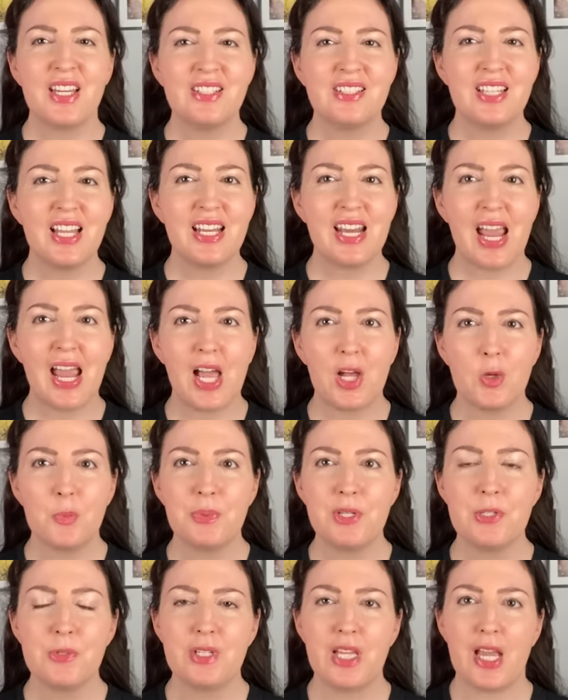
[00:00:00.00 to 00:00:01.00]
things that
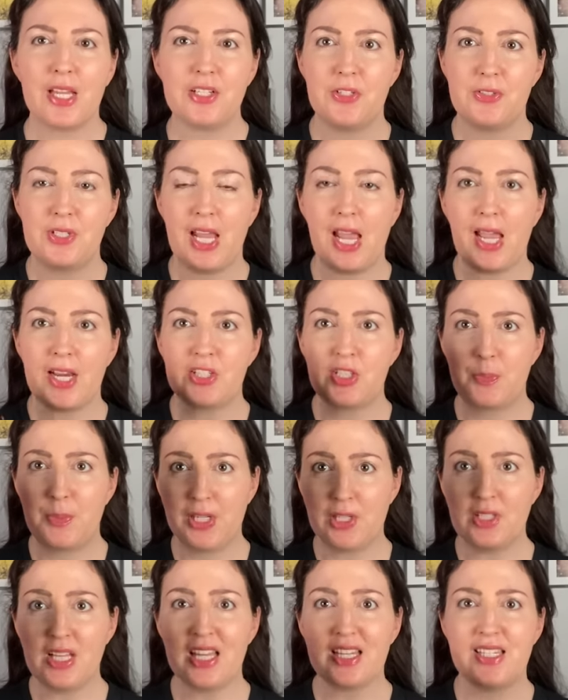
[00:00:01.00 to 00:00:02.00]
help you get your tax
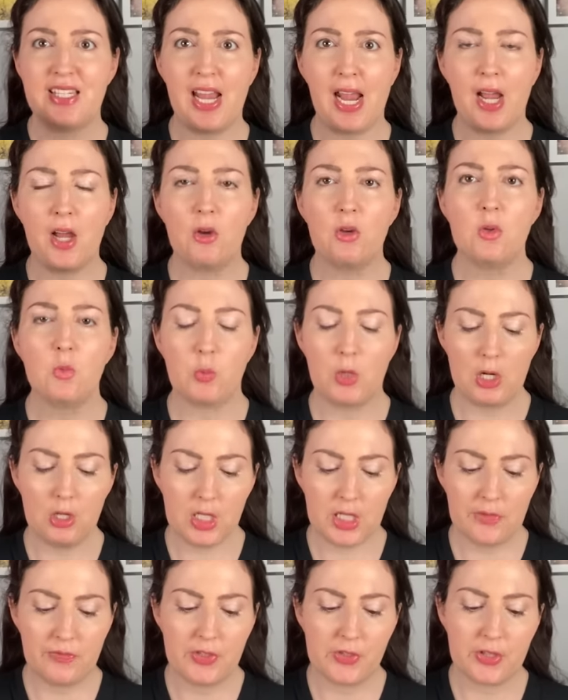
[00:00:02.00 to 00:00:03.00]
bill down,
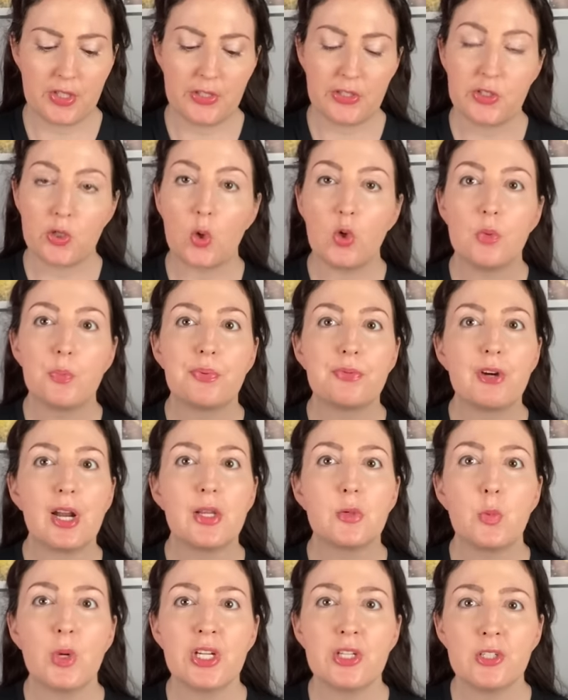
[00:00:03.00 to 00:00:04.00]
well, if you're the sole
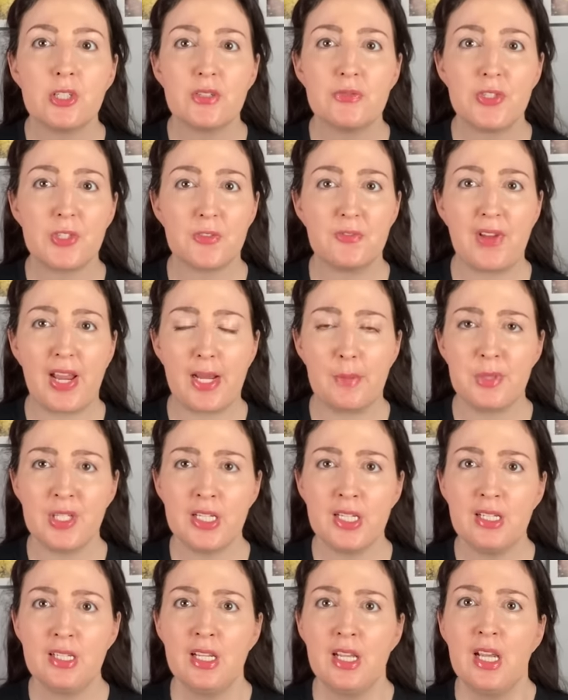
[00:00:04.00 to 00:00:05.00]
breadwinner of your
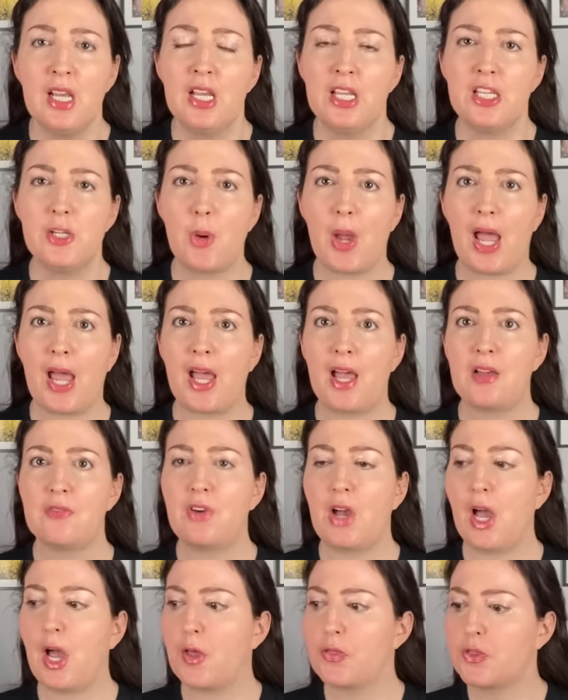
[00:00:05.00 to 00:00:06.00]
family, you
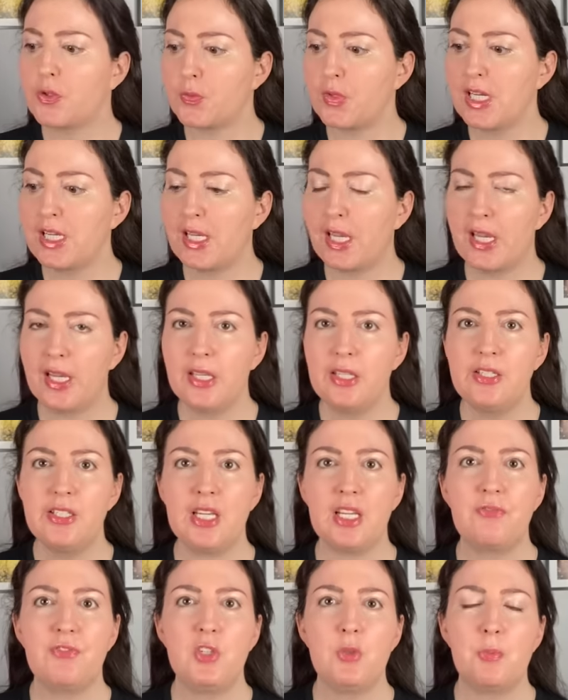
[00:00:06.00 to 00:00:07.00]
have 3
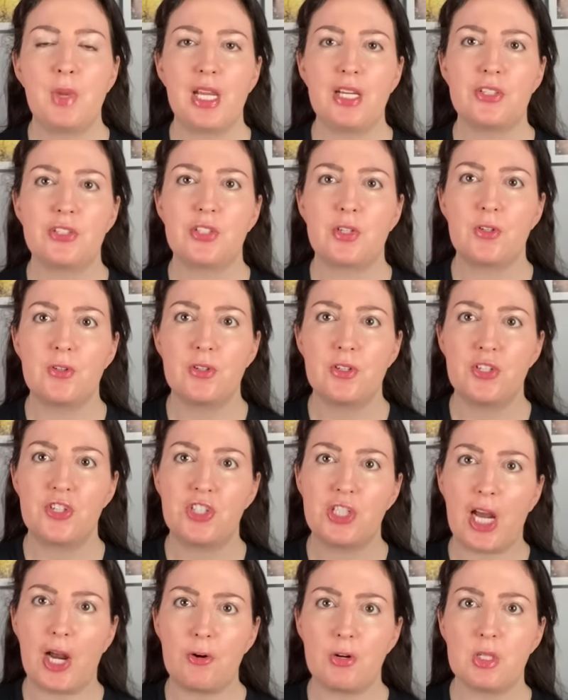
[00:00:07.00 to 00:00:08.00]
kids, if you make certain
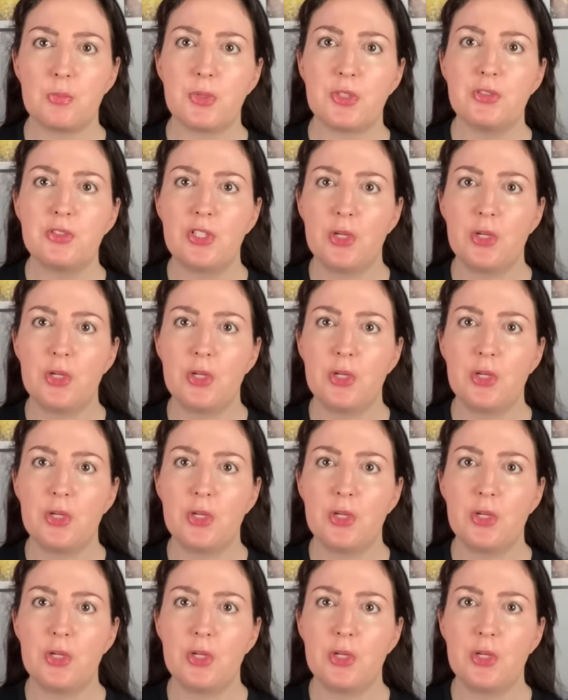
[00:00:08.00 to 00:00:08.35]
charitable